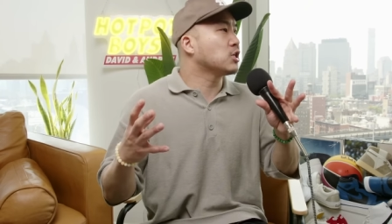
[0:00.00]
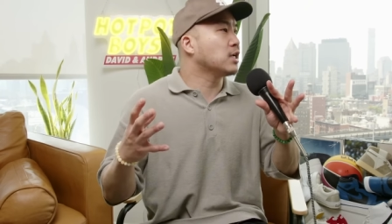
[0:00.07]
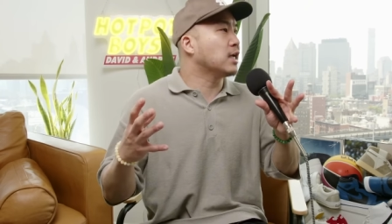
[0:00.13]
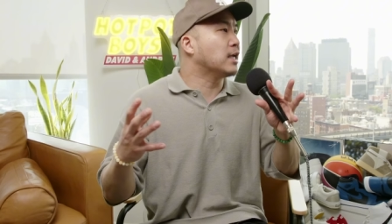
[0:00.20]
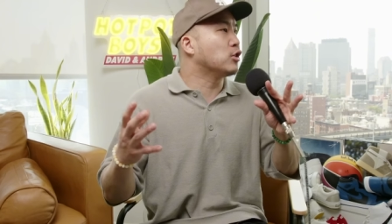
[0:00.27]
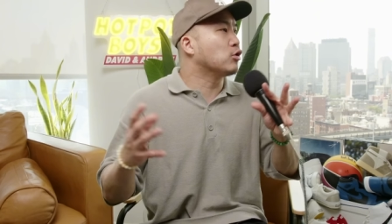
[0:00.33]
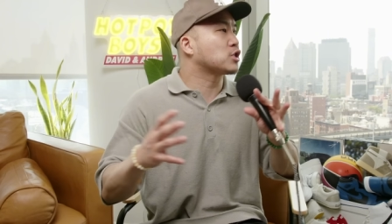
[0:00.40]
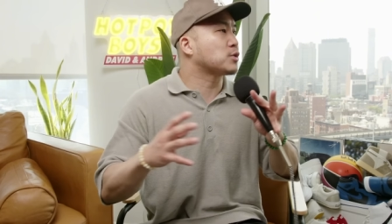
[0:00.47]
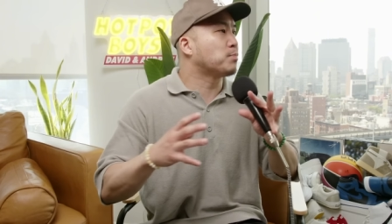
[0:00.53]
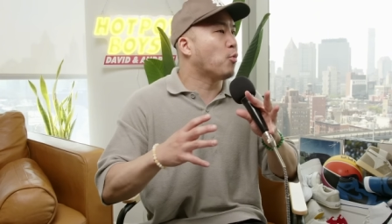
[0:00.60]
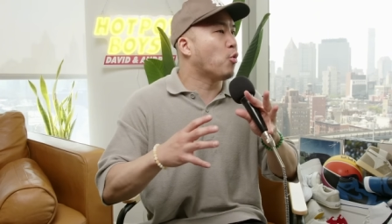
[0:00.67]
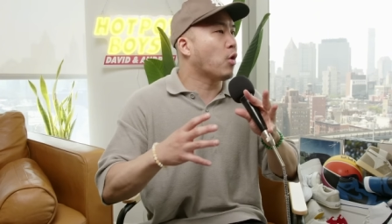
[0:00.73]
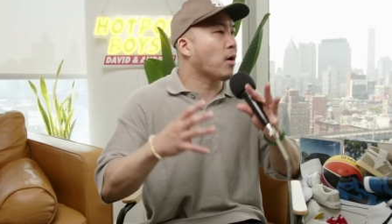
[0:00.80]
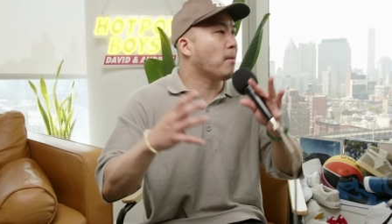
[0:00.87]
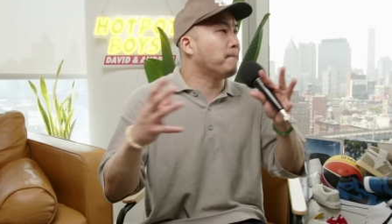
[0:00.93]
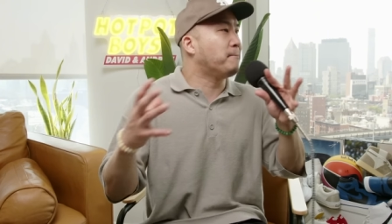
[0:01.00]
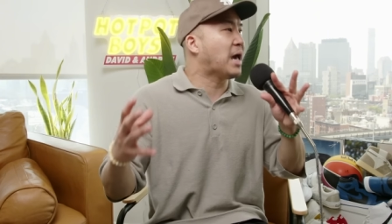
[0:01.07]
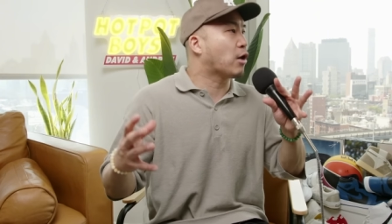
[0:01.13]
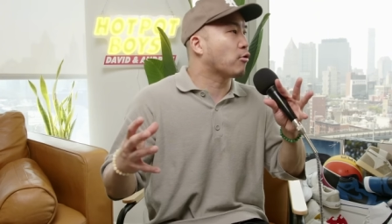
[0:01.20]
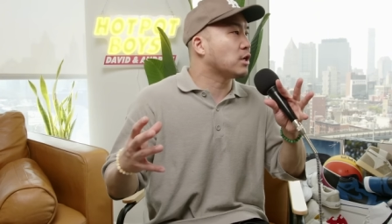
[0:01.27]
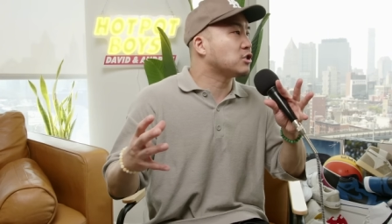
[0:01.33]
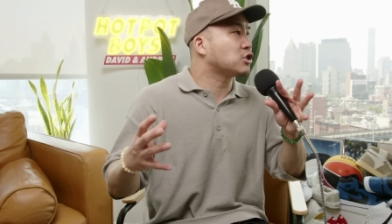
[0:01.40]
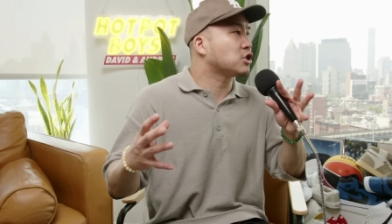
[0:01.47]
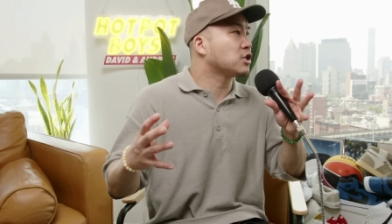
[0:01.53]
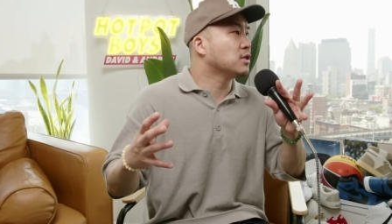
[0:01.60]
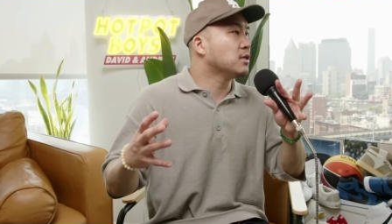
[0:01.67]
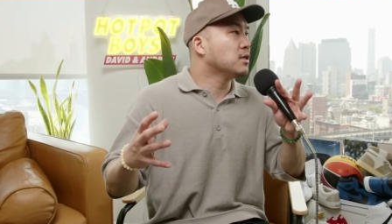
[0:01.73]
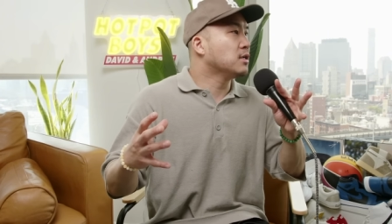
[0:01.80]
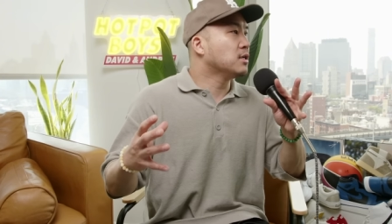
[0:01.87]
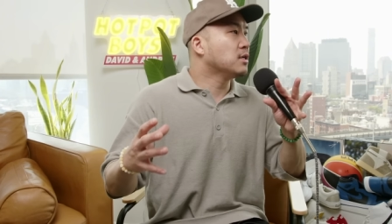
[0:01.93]
Right. It looks more bearish.
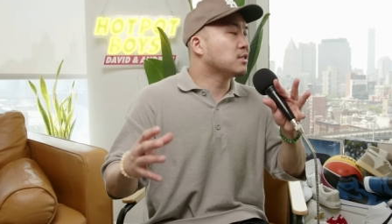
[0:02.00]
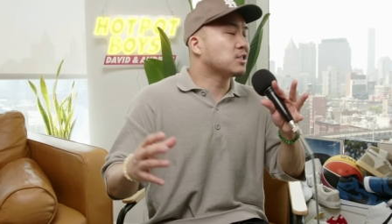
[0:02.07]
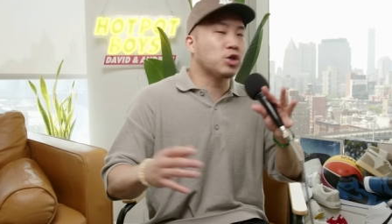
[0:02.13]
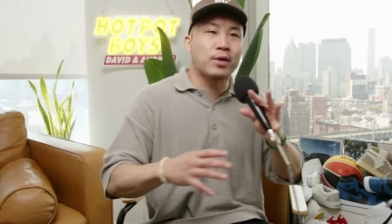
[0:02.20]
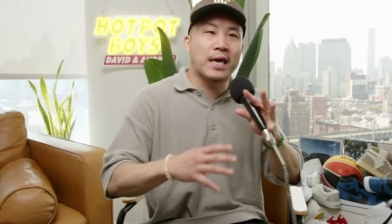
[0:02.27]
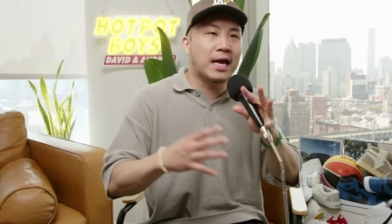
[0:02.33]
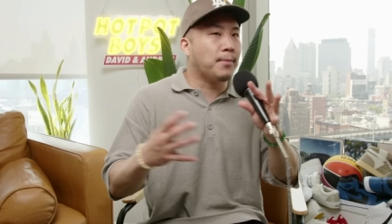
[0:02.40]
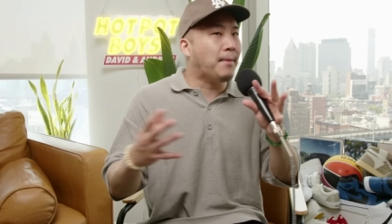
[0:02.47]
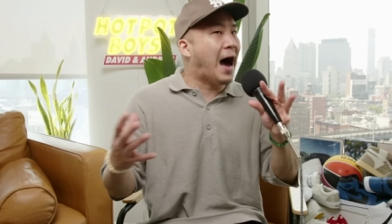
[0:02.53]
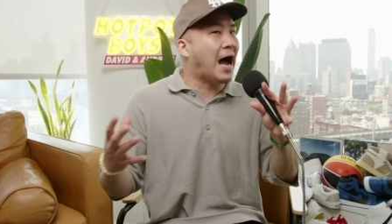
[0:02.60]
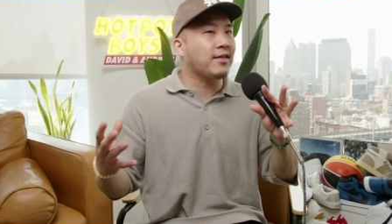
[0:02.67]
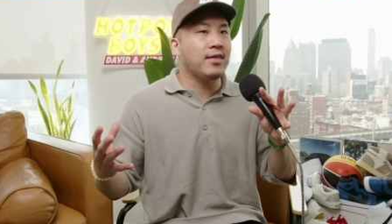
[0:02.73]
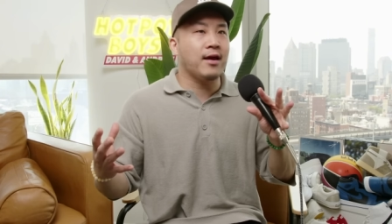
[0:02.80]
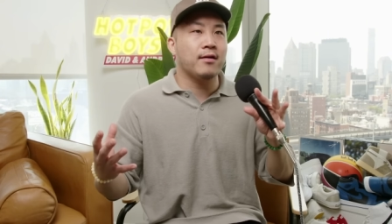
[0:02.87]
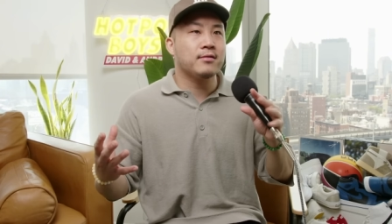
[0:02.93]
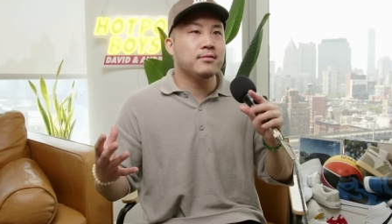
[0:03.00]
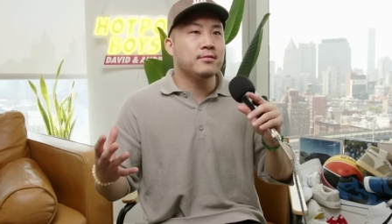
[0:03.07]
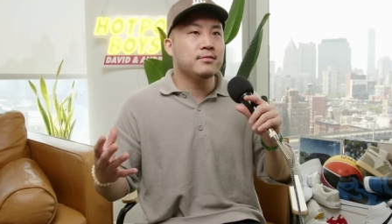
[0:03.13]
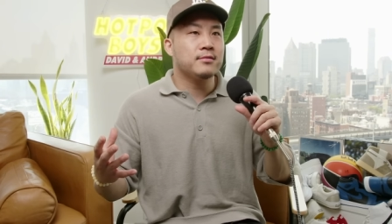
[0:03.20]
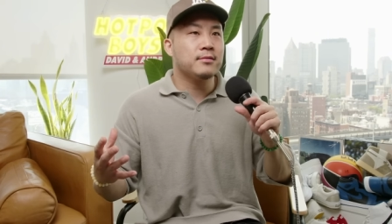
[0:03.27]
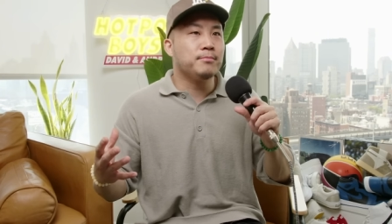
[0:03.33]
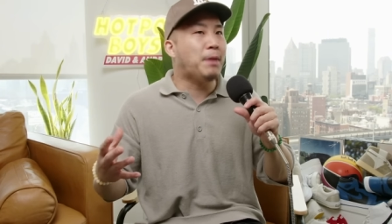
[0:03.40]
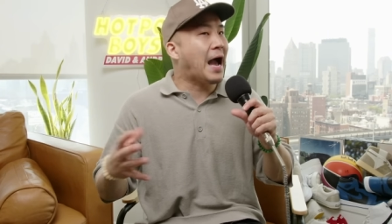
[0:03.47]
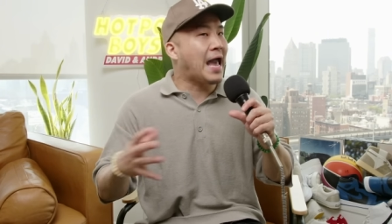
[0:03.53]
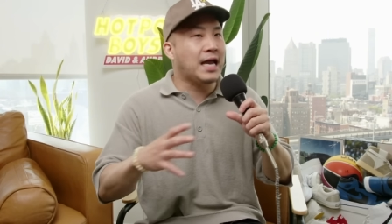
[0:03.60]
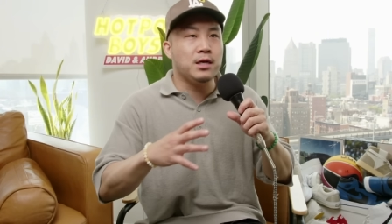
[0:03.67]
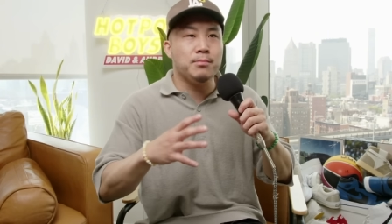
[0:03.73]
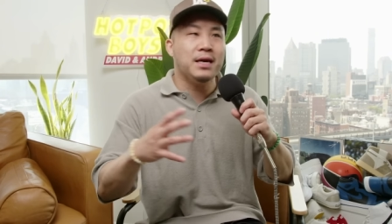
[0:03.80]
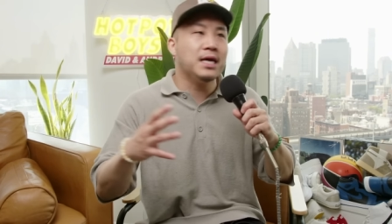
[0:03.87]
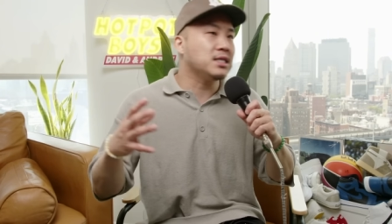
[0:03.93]
Right. So get them out of there by
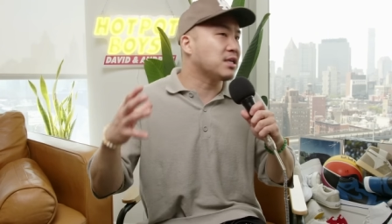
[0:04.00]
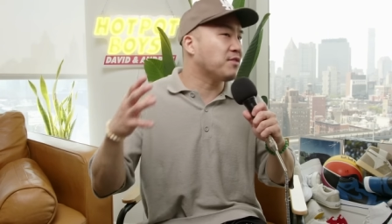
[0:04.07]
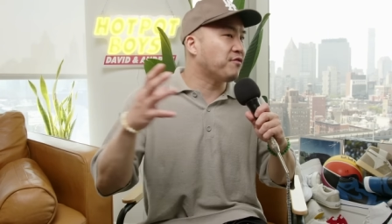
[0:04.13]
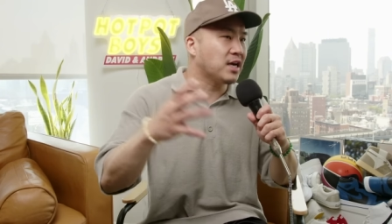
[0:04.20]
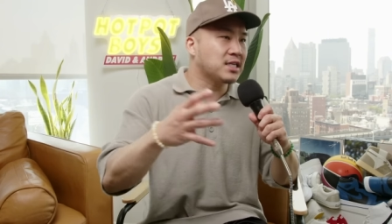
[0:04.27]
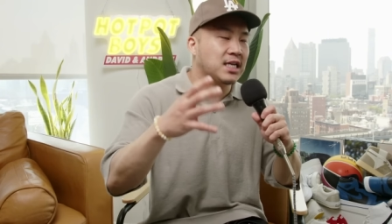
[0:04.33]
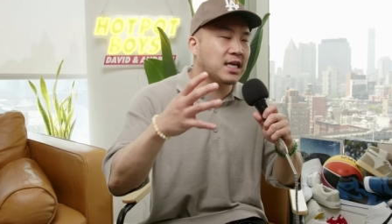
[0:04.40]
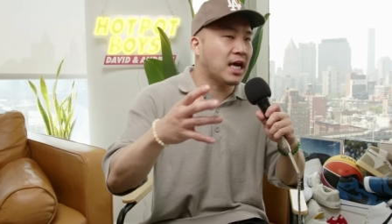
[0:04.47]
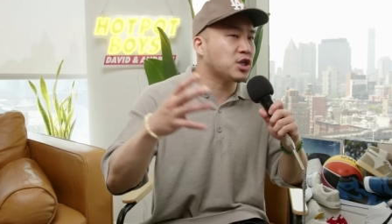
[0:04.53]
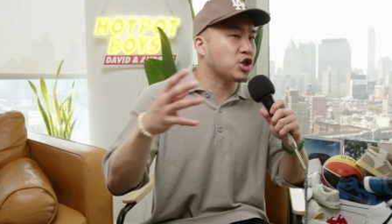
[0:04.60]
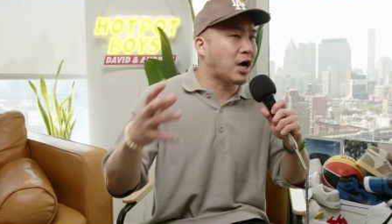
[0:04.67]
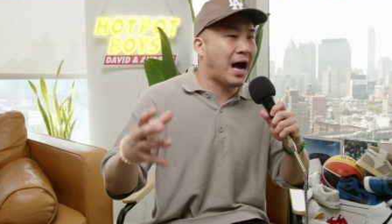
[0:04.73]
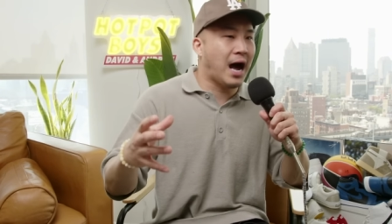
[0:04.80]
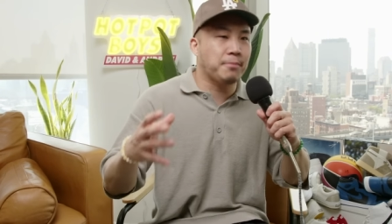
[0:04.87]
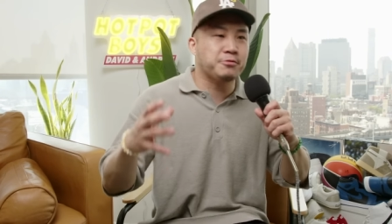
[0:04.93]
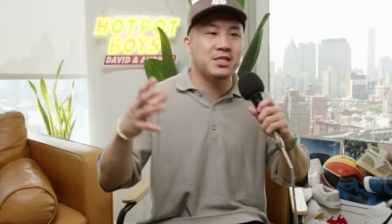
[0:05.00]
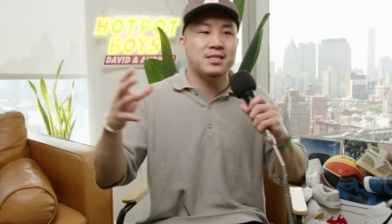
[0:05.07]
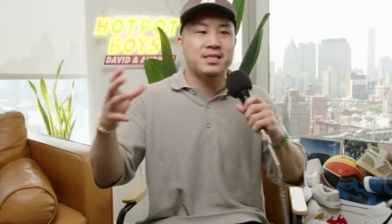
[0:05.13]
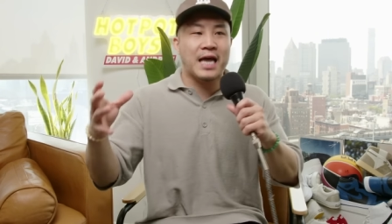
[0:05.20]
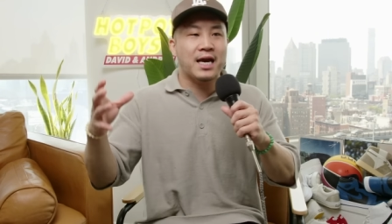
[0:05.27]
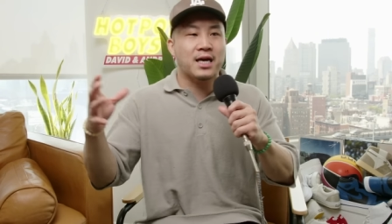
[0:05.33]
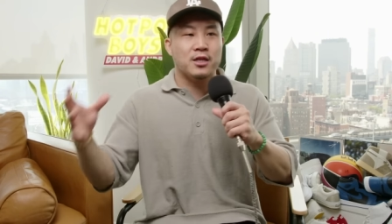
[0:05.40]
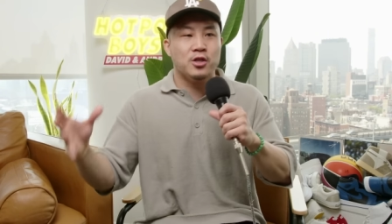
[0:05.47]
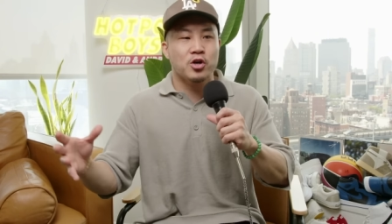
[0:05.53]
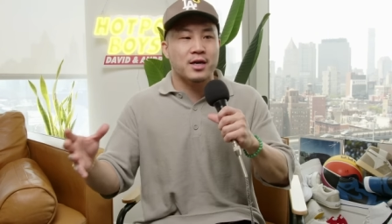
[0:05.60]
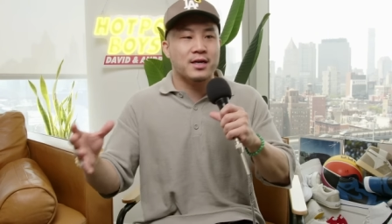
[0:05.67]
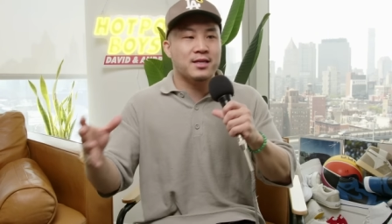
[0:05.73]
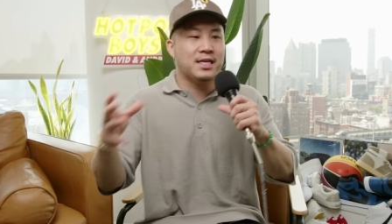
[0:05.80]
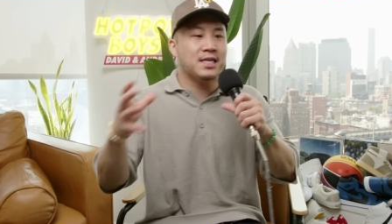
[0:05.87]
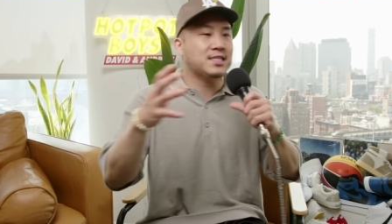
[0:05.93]
any means, investigate your options. Take a look
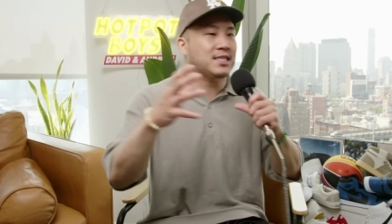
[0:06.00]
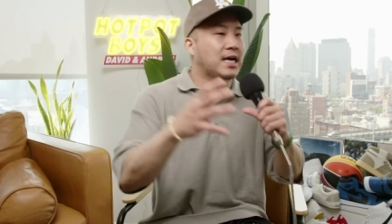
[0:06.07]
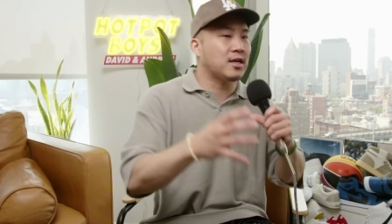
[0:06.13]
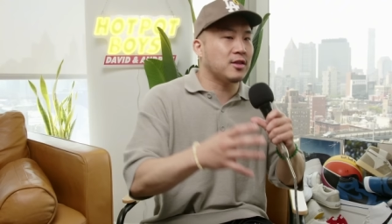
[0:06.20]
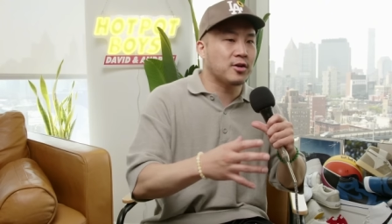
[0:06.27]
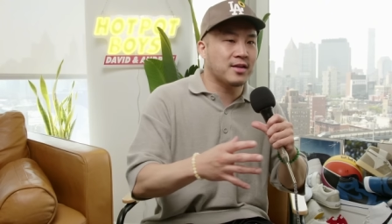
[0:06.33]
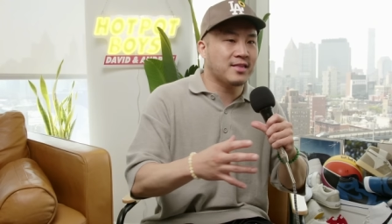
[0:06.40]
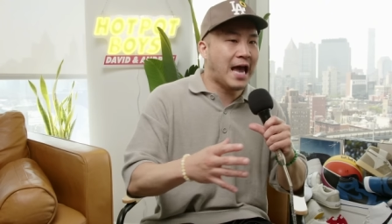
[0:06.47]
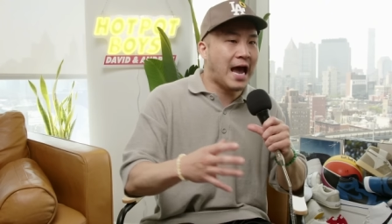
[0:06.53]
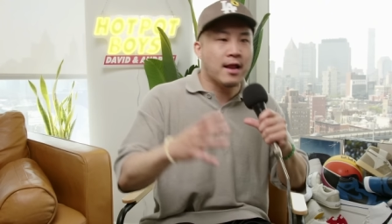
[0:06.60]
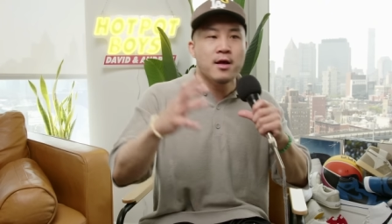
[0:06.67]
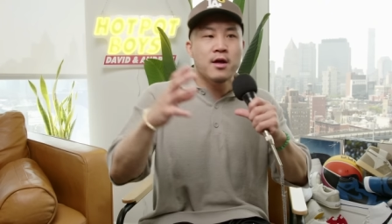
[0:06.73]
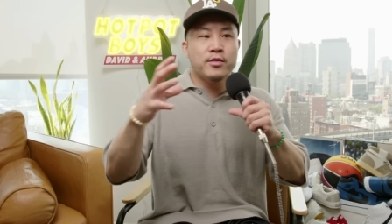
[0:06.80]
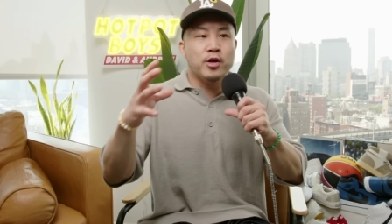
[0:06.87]
at this, take a look at that.